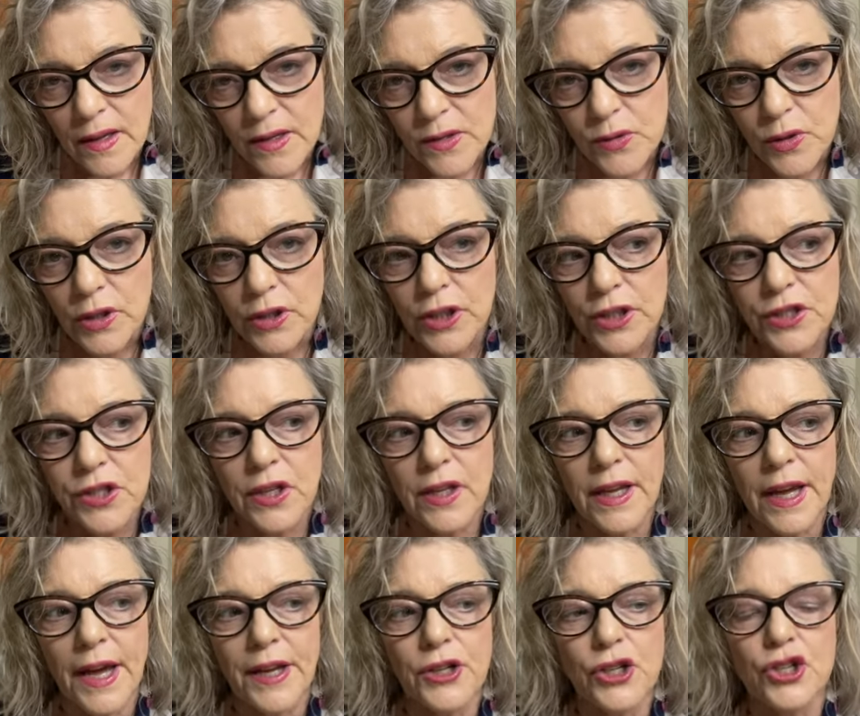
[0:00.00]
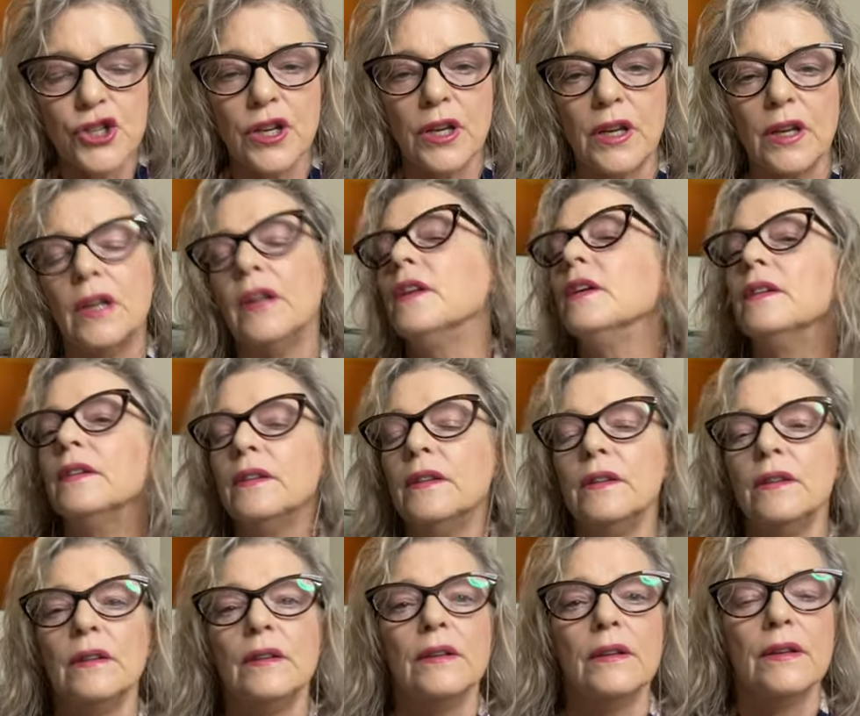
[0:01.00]
As we look to the energy,
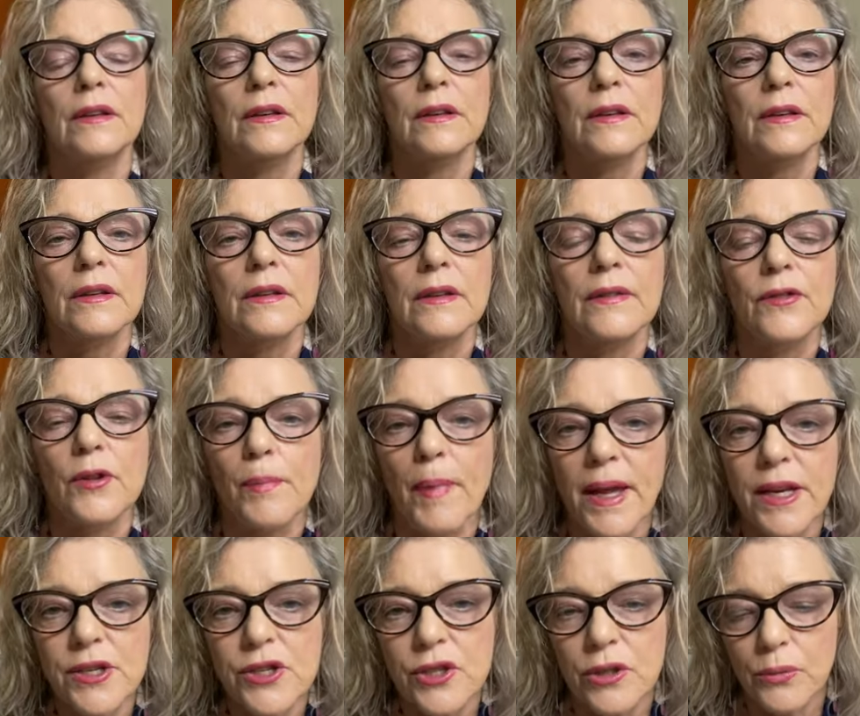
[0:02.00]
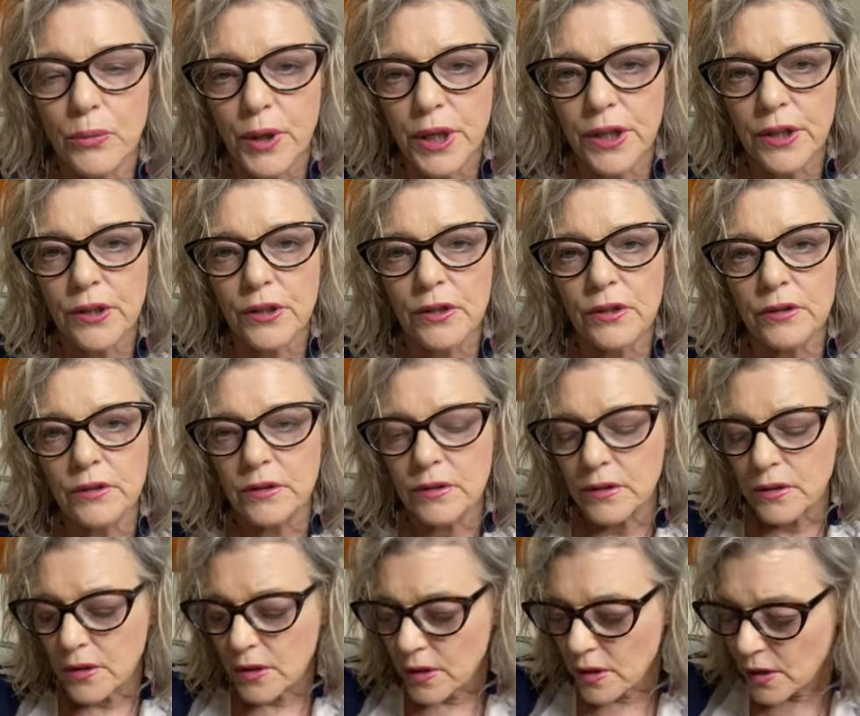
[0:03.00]
the medicine wheel,
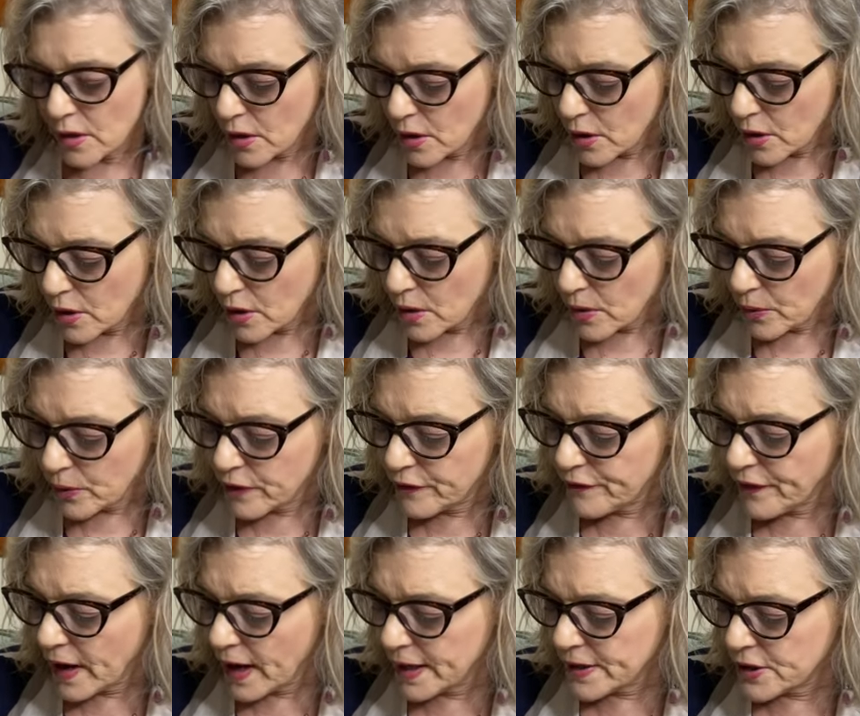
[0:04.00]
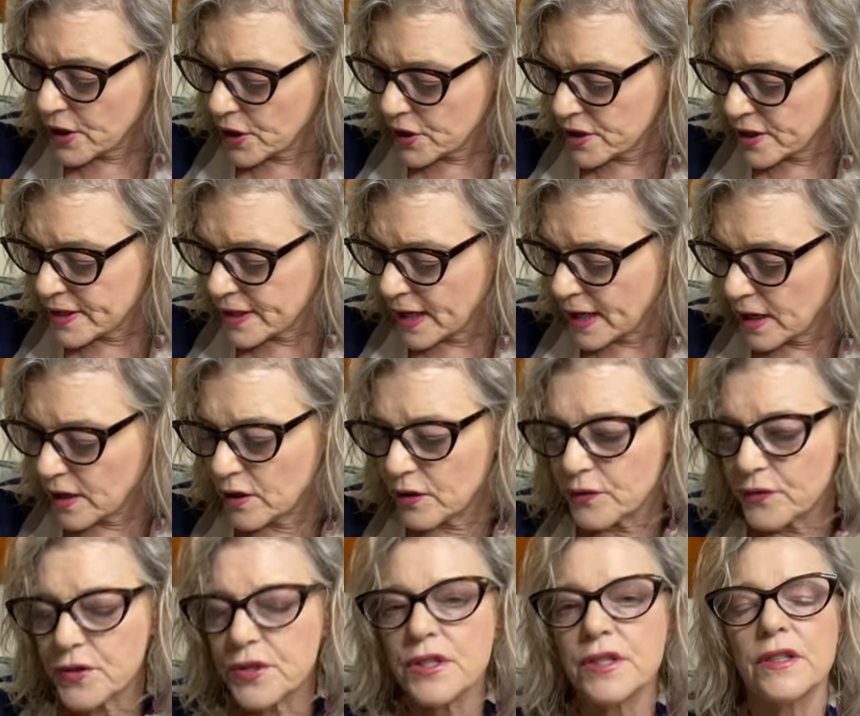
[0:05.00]
we find
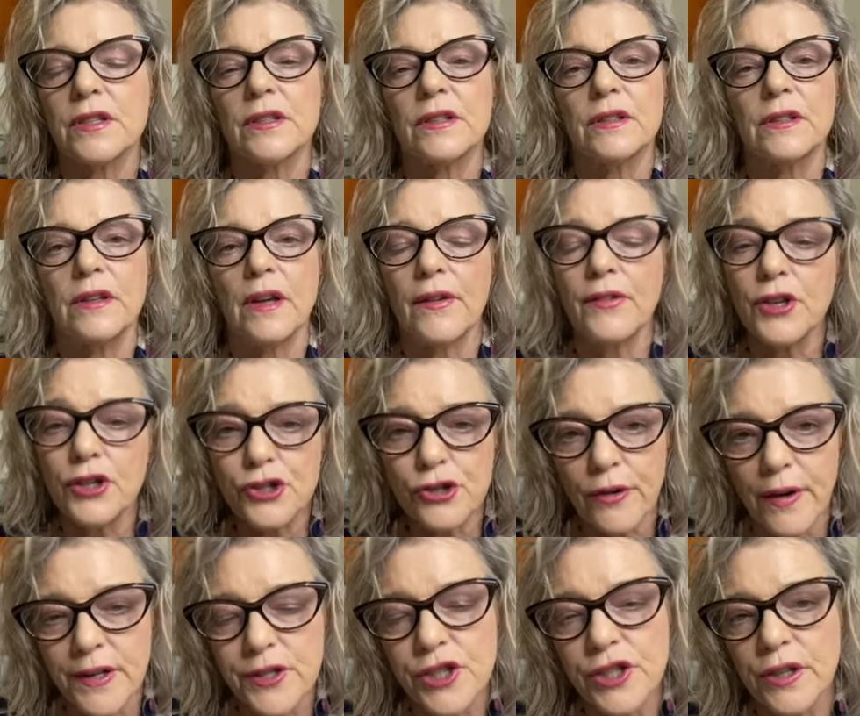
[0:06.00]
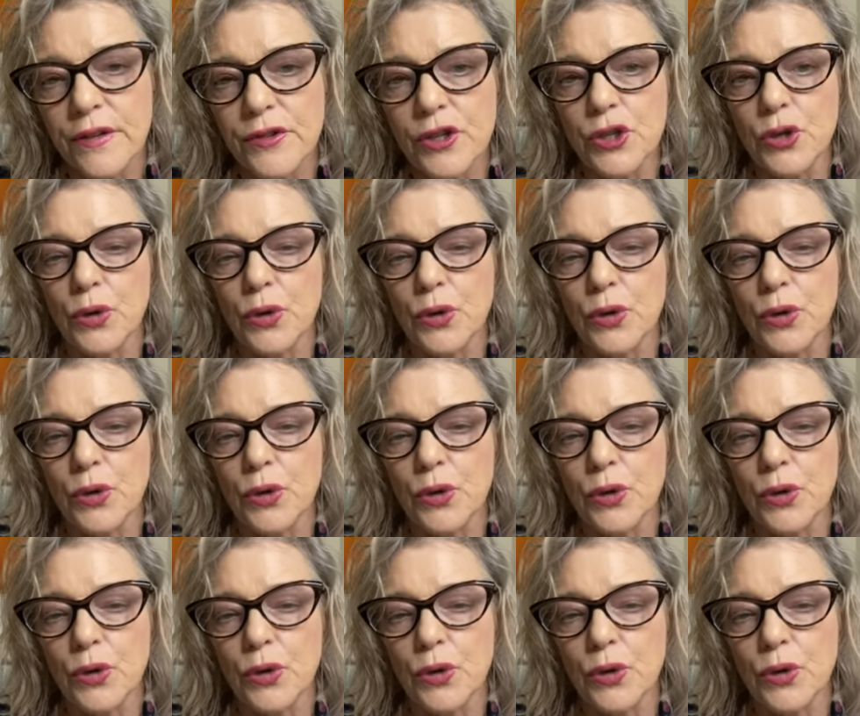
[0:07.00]
ourselves in the direction of the